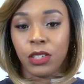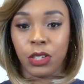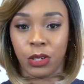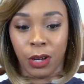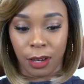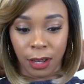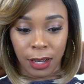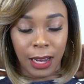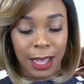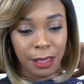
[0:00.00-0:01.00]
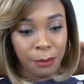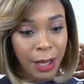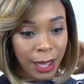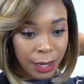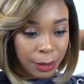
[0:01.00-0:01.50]
shortcut at the
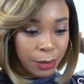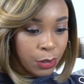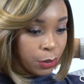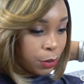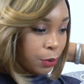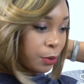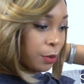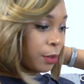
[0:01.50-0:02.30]
back. Let me show you.